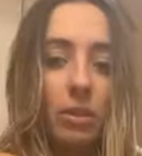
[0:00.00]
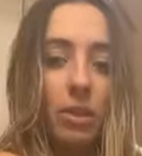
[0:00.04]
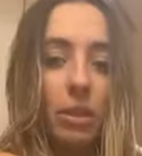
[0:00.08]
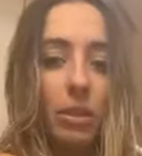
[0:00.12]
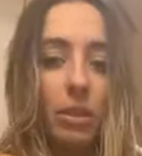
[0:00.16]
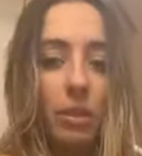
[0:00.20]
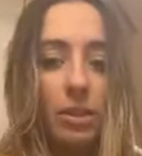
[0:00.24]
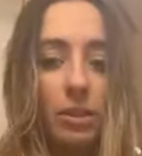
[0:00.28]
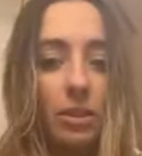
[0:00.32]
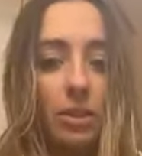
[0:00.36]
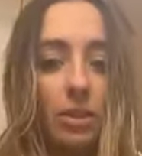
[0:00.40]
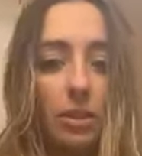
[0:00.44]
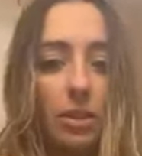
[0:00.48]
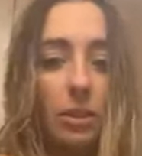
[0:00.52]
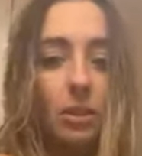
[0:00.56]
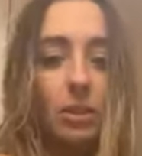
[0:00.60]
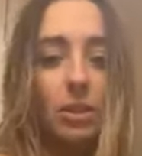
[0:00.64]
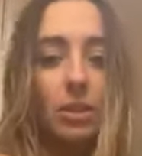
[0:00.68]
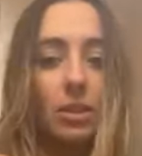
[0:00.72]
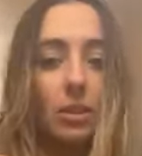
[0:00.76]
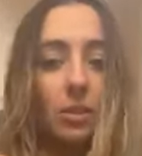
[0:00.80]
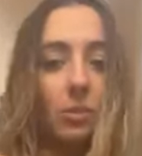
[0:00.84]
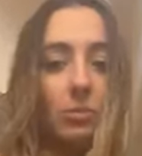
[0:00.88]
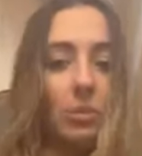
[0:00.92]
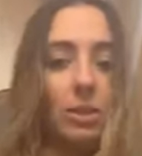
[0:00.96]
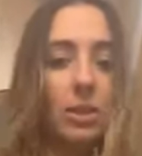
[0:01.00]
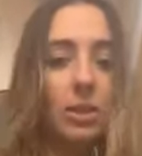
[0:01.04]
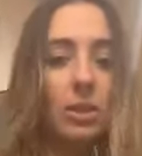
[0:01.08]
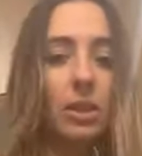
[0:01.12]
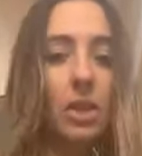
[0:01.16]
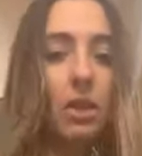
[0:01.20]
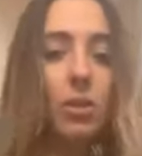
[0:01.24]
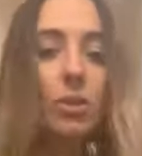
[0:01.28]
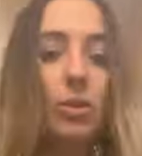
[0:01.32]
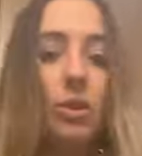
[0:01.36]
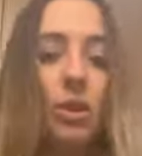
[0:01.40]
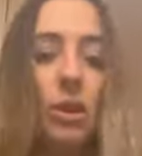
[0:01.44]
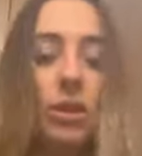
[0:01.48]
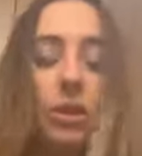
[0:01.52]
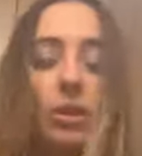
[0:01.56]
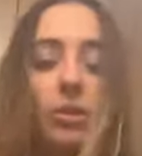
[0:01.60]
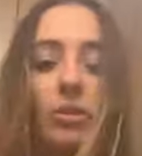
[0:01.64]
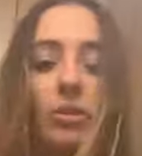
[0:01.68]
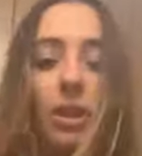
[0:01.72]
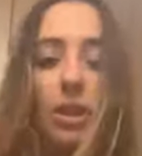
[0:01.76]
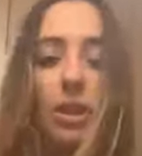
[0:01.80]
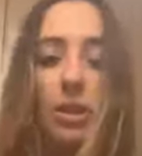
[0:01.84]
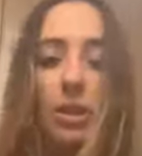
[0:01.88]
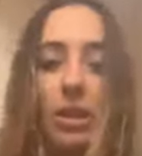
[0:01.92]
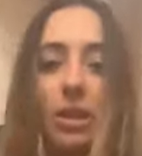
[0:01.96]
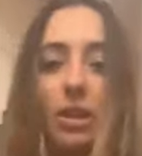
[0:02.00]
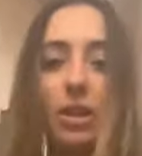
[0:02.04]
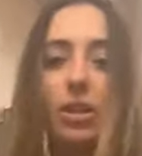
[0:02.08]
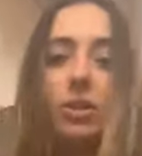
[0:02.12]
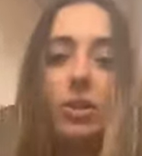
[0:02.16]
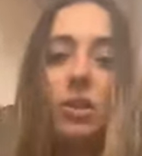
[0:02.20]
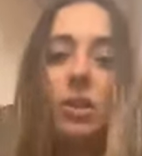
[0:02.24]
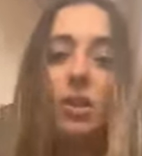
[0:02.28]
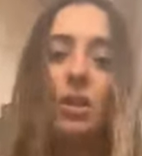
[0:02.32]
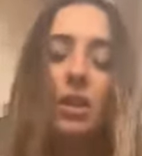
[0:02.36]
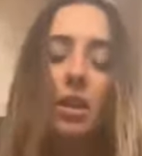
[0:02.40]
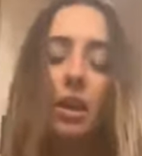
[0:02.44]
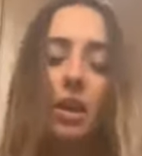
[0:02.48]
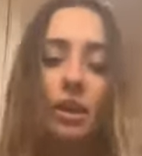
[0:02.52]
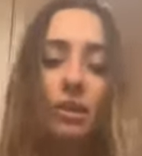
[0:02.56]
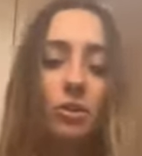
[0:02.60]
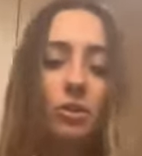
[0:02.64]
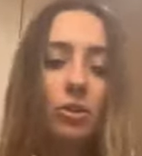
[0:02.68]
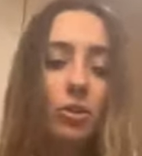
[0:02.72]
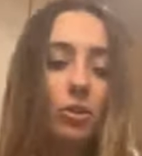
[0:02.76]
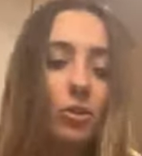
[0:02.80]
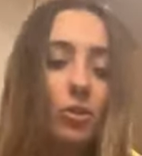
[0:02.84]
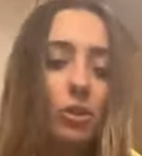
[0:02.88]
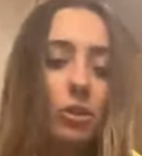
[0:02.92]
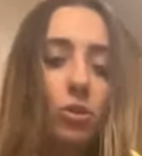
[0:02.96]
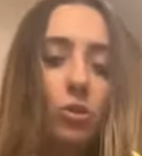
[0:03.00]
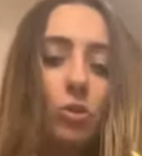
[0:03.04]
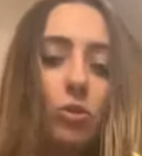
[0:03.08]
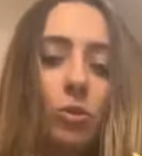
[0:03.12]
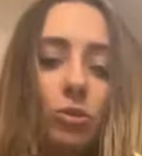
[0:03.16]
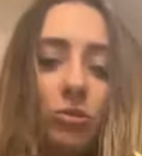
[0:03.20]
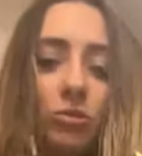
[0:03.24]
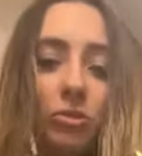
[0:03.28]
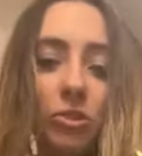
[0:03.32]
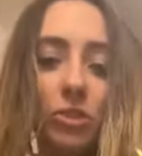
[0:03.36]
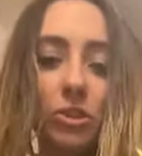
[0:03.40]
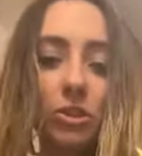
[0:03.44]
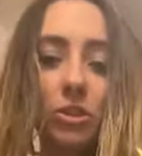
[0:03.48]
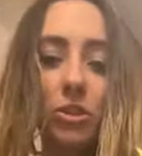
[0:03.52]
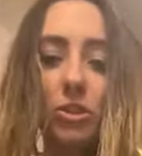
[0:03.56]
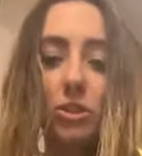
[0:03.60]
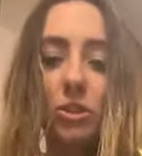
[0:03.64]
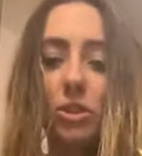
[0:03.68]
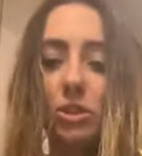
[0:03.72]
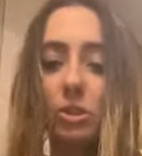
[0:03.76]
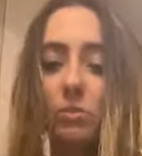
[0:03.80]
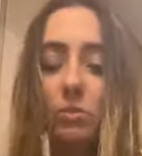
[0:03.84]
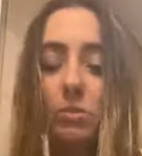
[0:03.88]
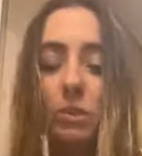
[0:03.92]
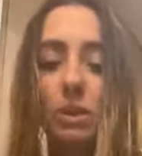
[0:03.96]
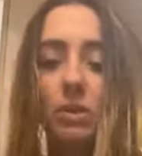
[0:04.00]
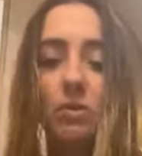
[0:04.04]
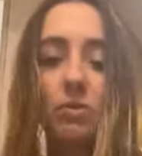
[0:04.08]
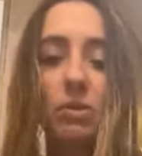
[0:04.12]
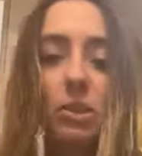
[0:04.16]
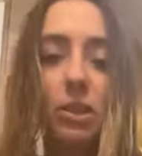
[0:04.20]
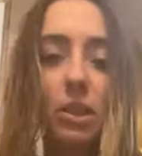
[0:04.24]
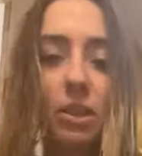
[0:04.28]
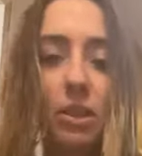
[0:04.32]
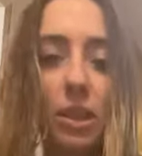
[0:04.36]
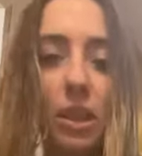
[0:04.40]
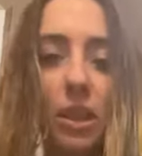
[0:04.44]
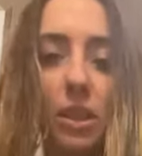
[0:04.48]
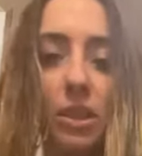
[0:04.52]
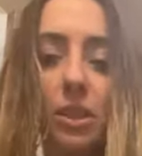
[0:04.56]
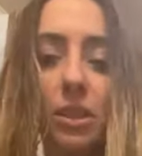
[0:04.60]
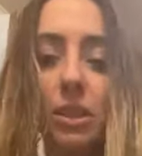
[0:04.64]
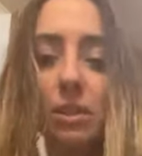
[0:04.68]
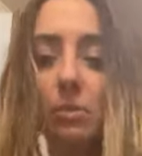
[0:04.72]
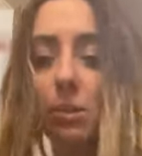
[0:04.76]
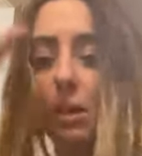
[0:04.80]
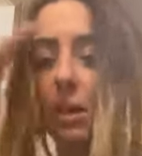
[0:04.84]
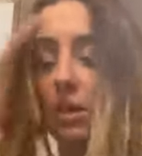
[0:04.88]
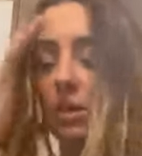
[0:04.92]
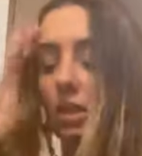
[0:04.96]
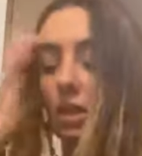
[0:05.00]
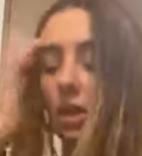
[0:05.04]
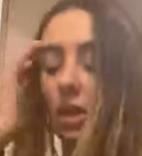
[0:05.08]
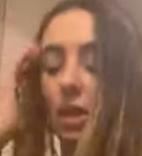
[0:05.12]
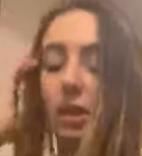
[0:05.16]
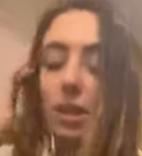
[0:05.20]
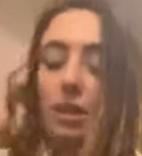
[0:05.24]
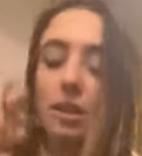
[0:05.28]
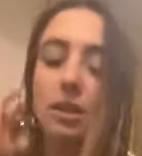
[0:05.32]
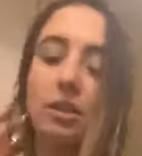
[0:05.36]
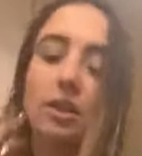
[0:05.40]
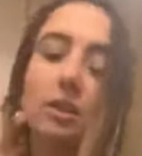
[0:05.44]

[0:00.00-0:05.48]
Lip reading: there's something going on right now. I don't know, the universe is just being really nice to me. It's like,